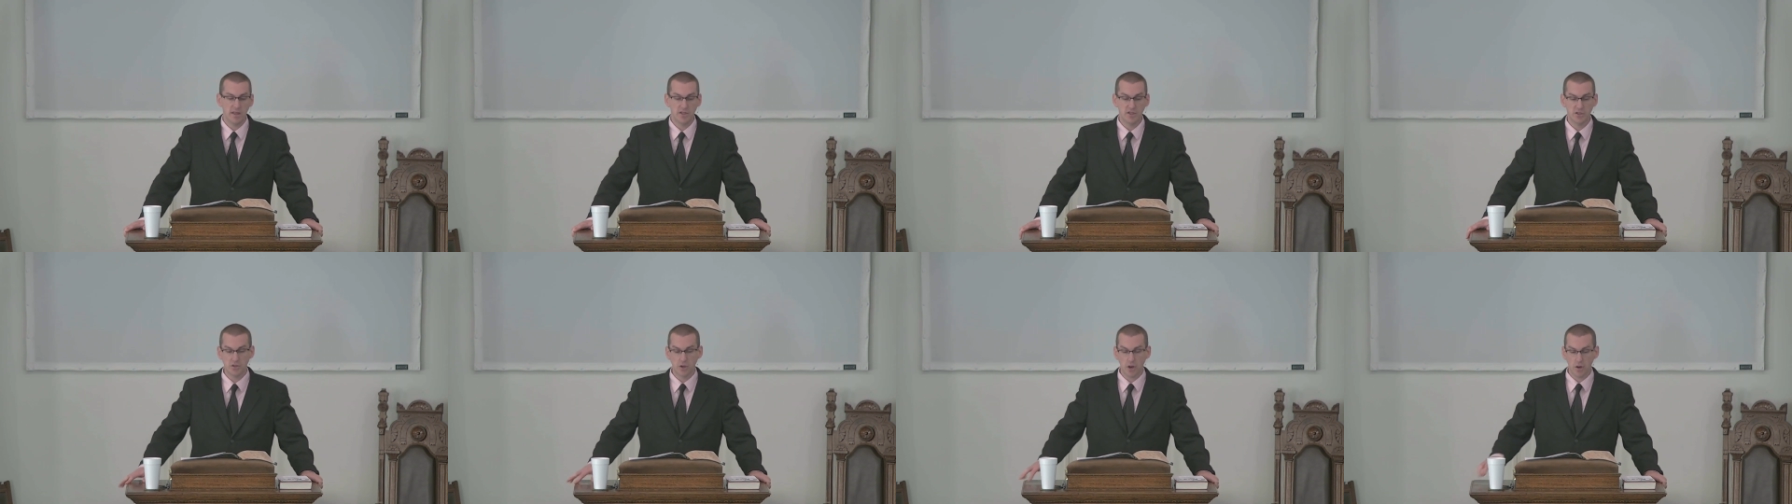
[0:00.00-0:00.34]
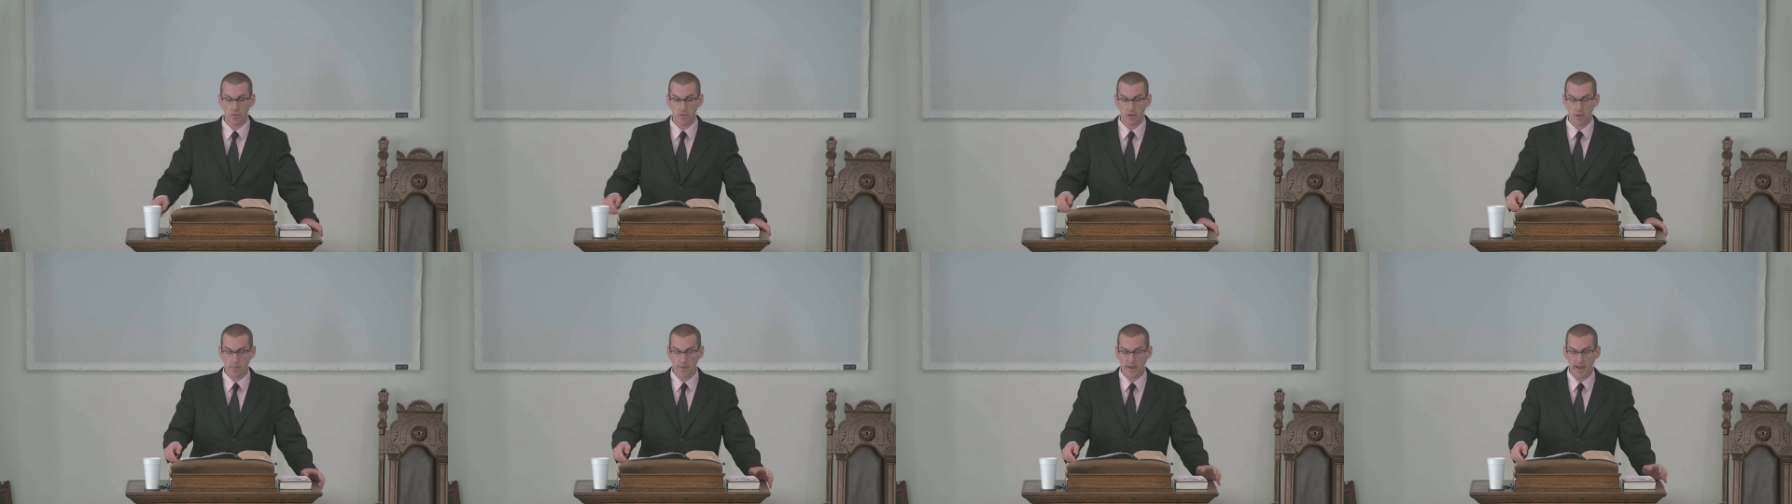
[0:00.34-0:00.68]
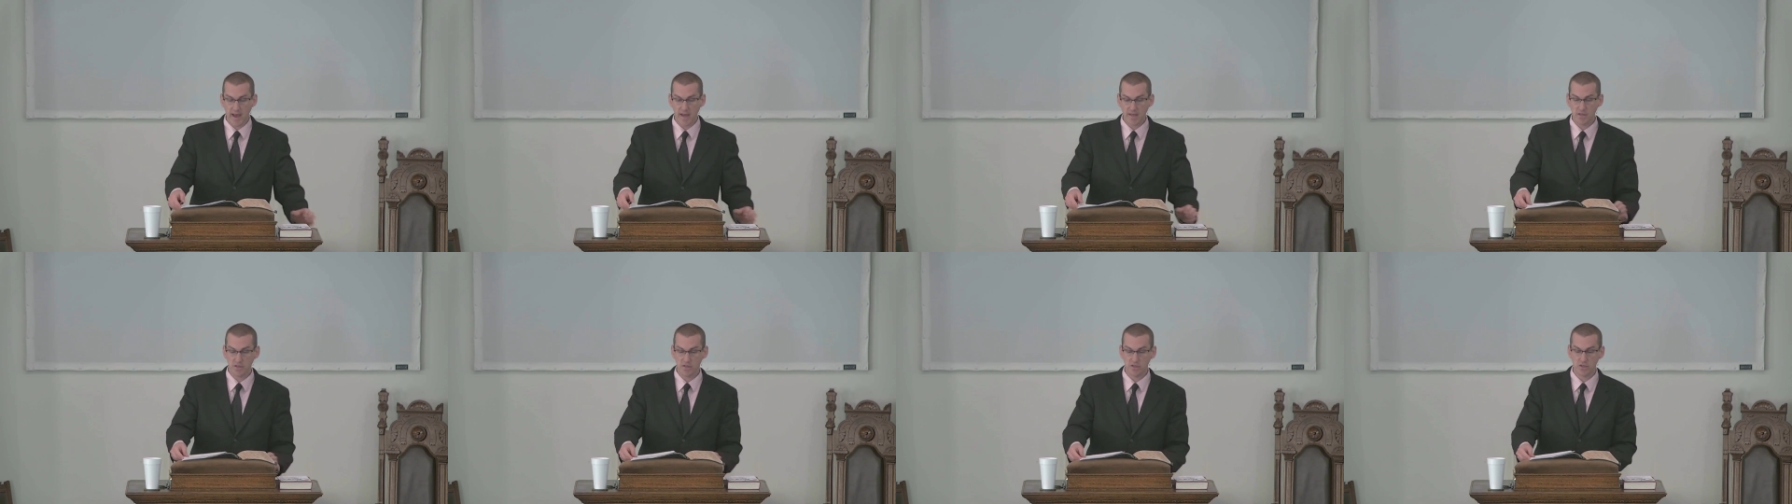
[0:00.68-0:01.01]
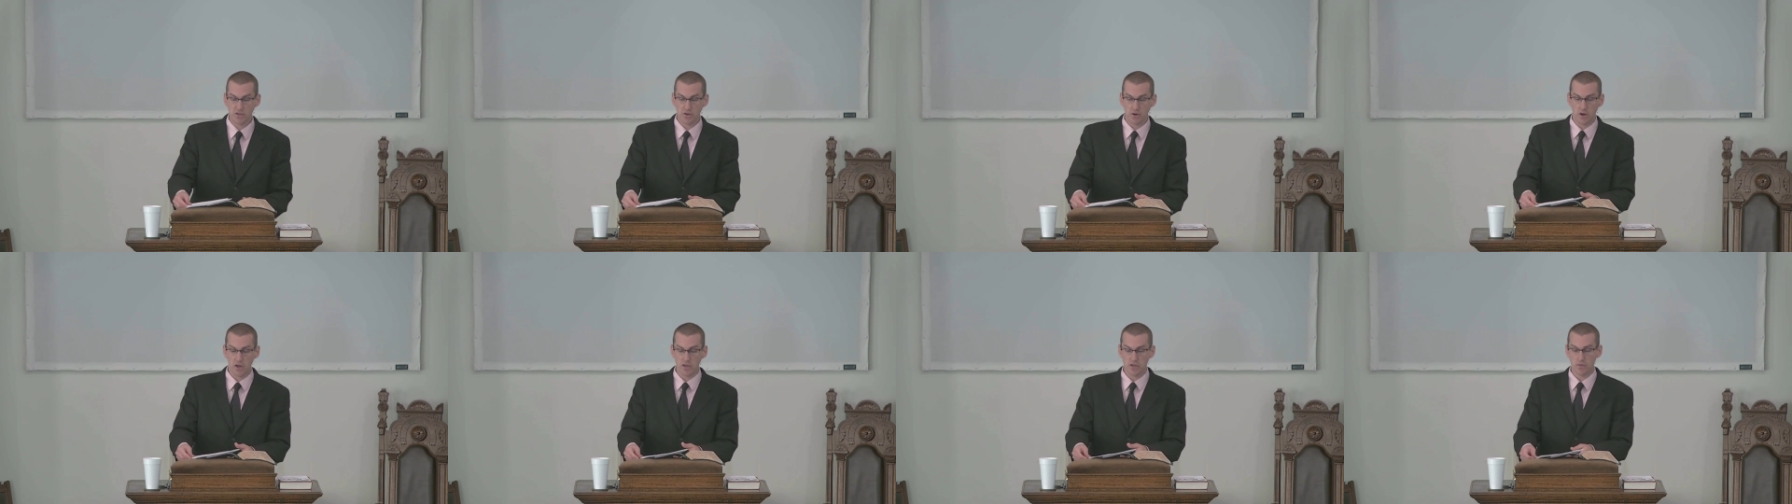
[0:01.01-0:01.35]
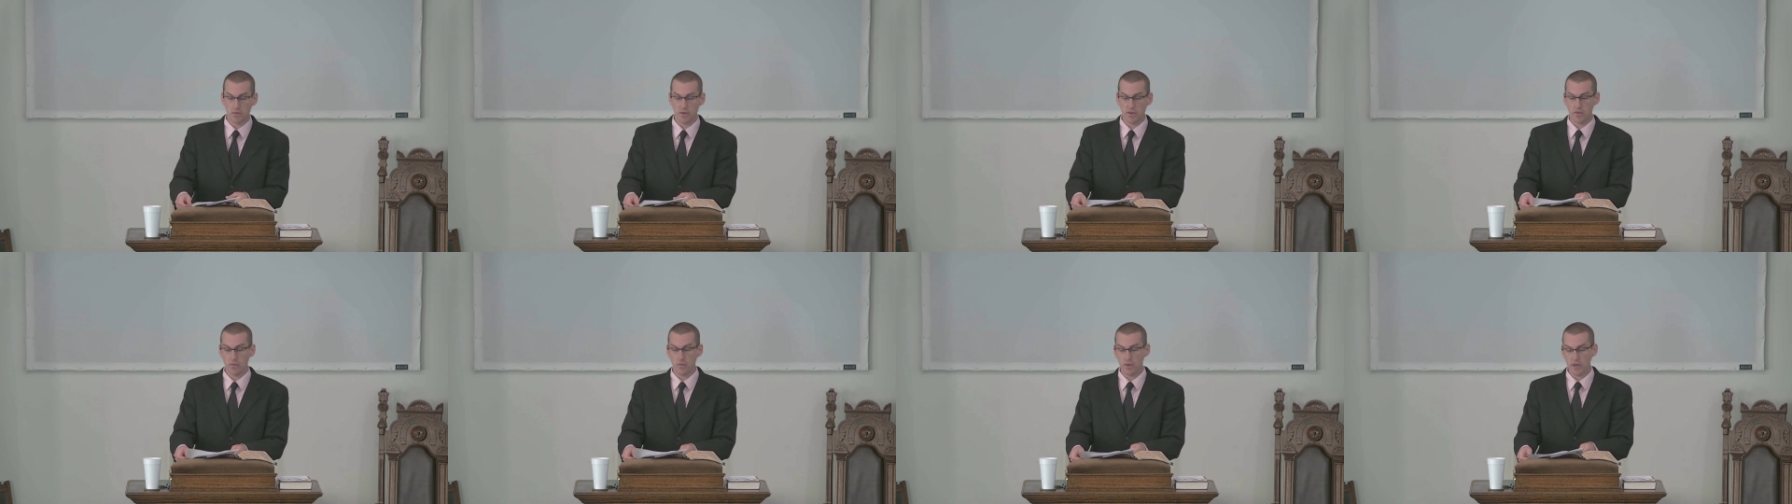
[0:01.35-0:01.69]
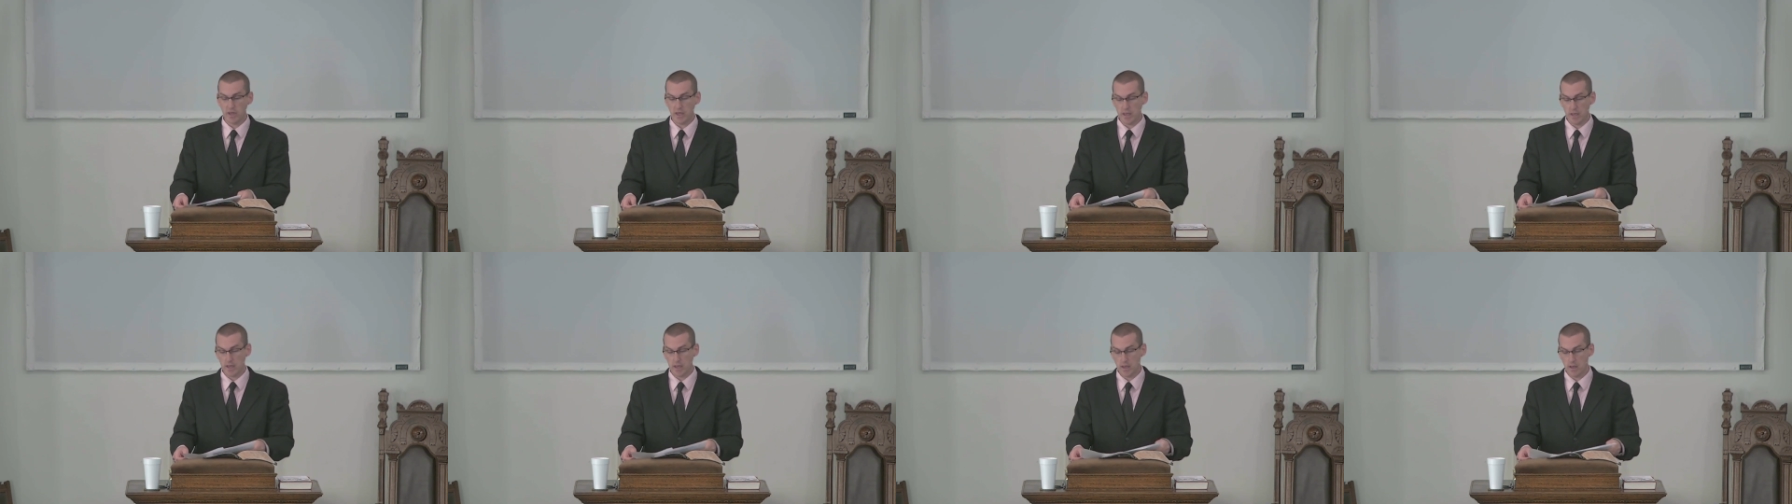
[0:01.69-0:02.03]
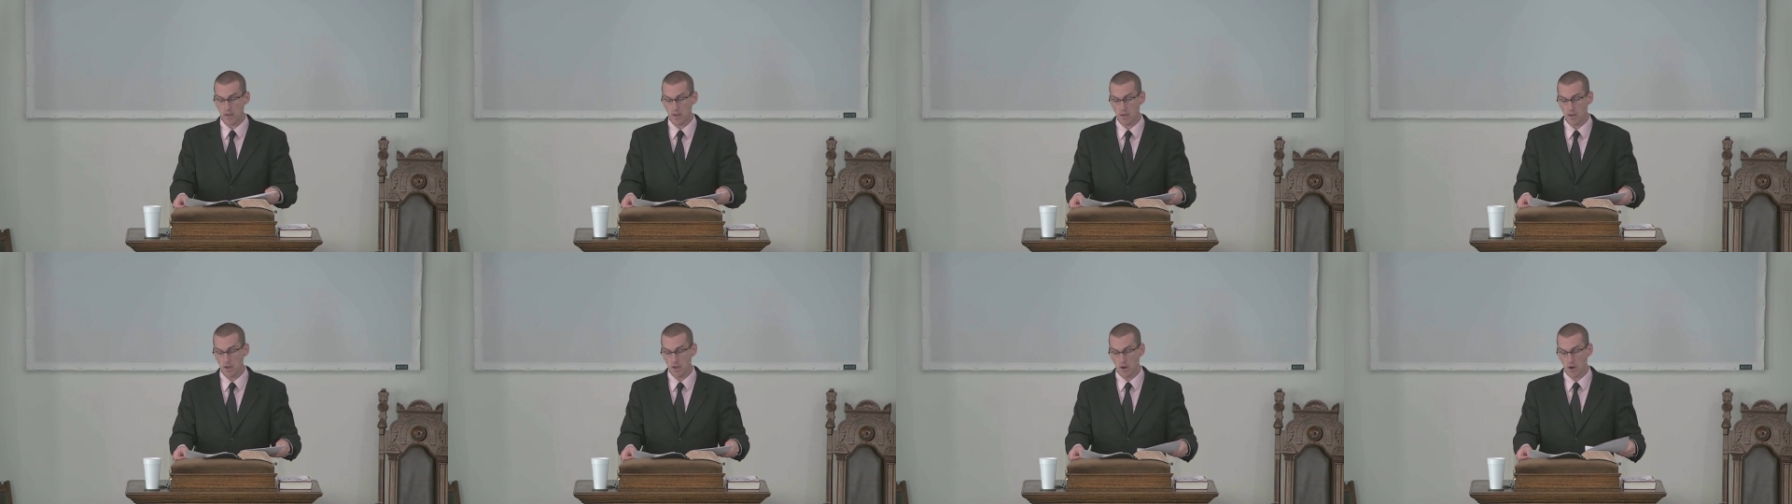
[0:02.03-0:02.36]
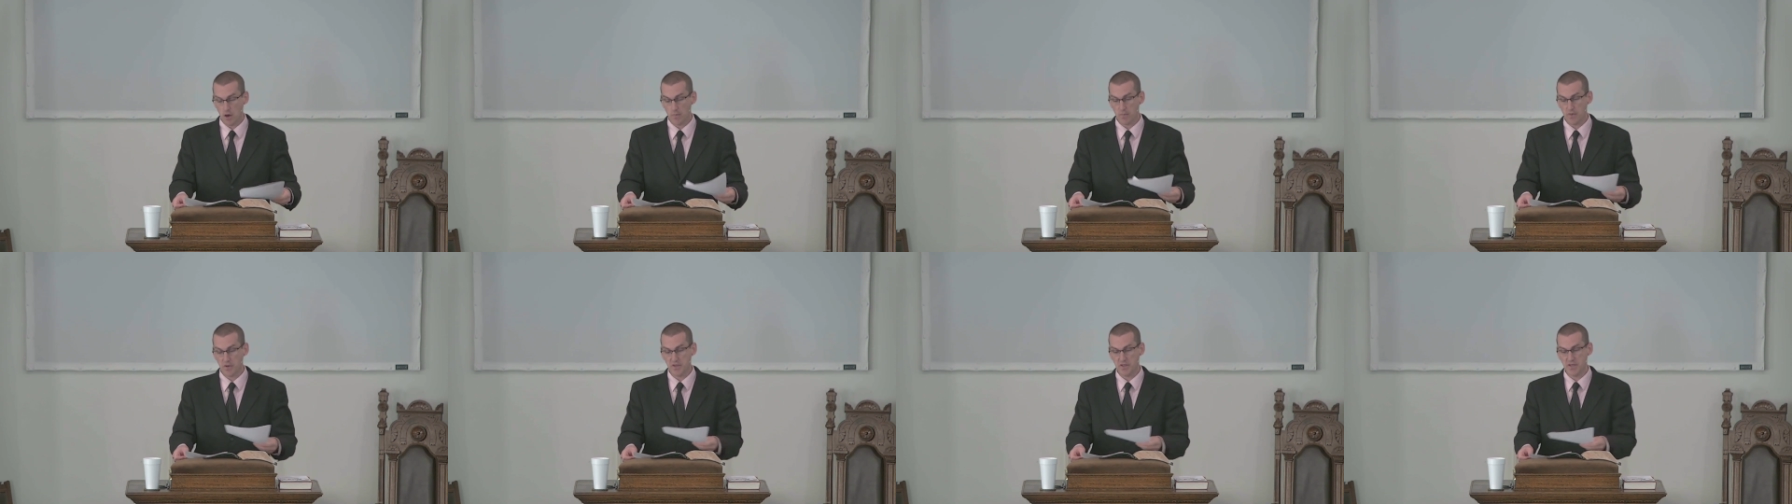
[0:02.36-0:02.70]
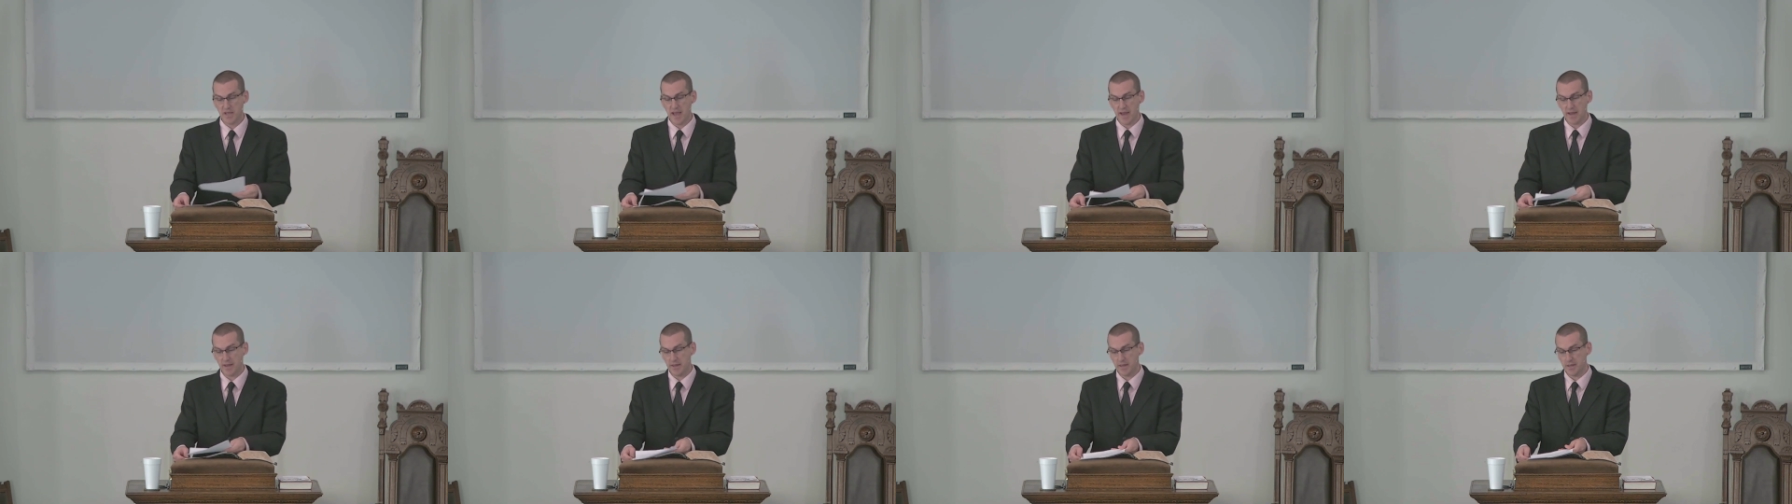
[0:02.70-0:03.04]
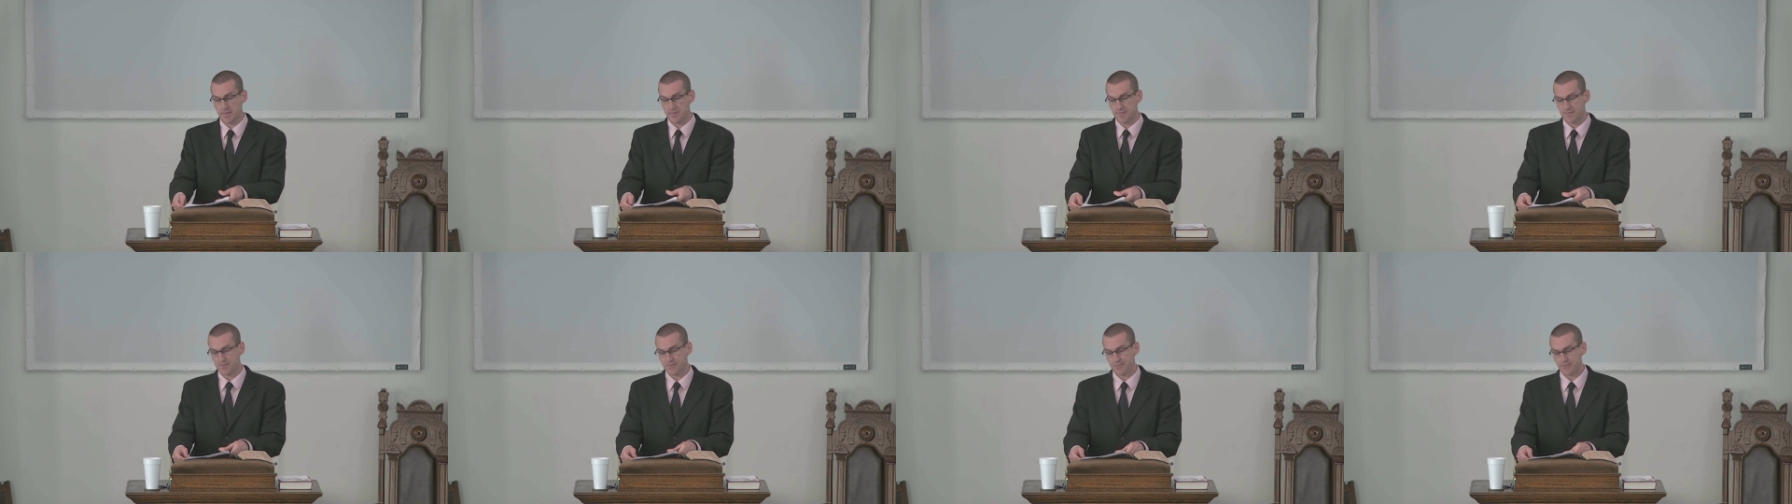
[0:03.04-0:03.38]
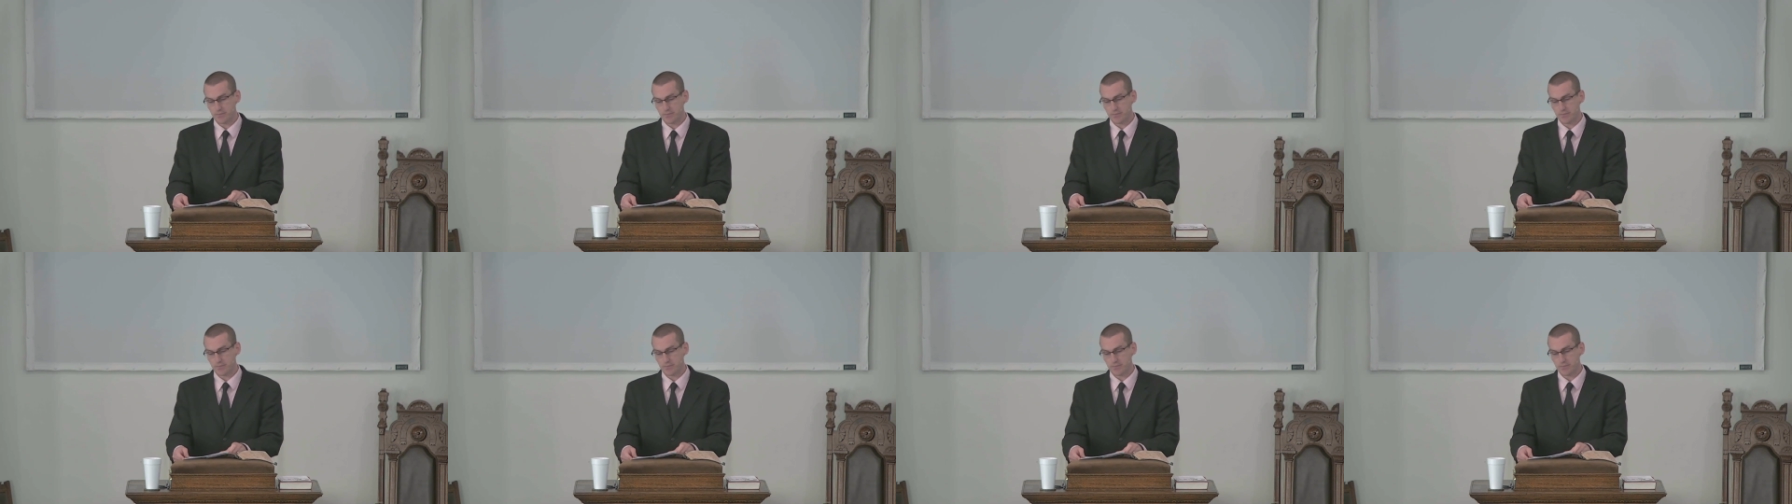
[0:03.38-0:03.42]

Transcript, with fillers: Let's start where the passage starts with we are protected.